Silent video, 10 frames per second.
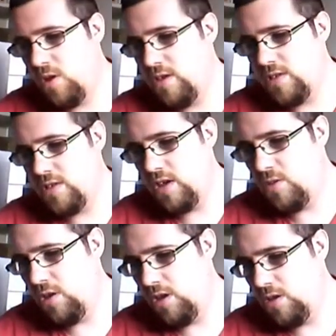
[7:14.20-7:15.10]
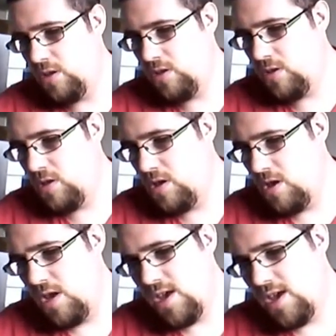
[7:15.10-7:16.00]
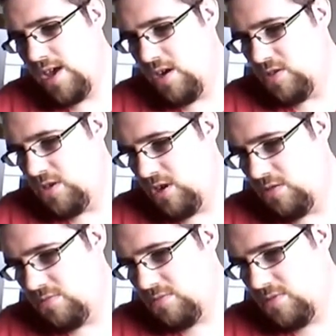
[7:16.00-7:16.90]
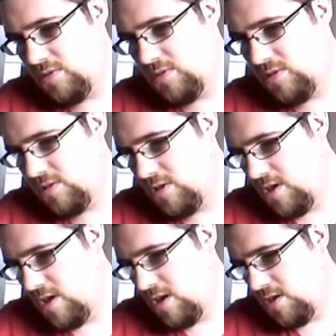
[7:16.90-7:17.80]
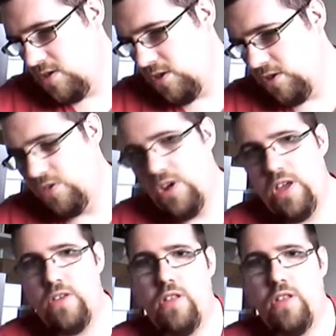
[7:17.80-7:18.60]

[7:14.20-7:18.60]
as I said, I quite liked it. You know, it's not the greatest